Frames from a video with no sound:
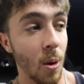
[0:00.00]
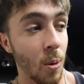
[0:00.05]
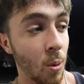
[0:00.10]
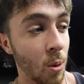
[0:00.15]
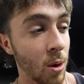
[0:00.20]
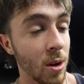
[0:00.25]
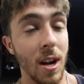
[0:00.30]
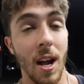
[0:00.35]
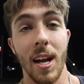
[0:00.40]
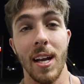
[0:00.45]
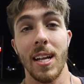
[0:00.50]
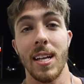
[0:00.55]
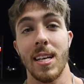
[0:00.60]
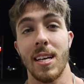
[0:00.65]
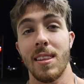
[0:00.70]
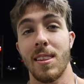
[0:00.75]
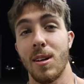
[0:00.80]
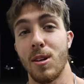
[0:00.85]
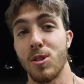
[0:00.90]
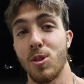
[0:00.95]
We're not gonna
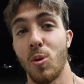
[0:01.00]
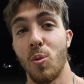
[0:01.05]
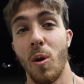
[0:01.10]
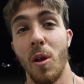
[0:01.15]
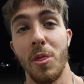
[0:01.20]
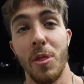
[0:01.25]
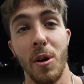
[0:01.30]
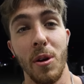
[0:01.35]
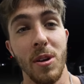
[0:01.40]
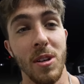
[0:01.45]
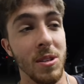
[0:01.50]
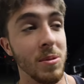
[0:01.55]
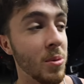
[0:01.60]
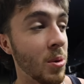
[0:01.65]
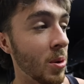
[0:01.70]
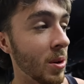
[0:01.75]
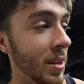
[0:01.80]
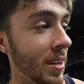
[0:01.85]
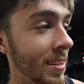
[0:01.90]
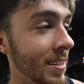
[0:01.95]
get there until 1:30 in the
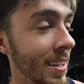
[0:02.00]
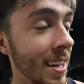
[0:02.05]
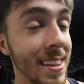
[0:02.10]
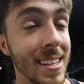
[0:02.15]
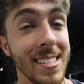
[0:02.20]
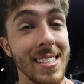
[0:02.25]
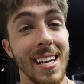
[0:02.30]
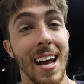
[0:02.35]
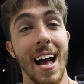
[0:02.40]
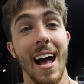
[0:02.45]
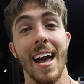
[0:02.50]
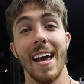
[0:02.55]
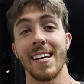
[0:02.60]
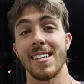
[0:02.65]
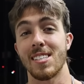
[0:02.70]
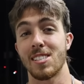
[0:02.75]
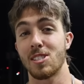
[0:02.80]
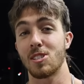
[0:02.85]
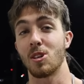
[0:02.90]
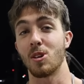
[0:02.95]
morning, and this guy
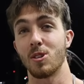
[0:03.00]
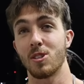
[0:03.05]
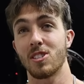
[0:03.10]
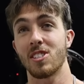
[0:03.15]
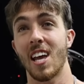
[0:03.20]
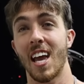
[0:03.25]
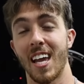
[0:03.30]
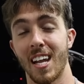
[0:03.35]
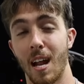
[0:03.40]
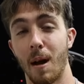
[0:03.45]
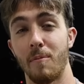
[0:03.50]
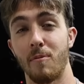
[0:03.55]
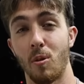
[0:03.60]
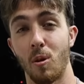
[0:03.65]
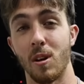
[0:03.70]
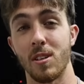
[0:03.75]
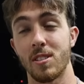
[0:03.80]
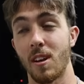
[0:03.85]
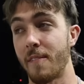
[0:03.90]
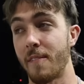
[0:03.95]
is still staying up for us.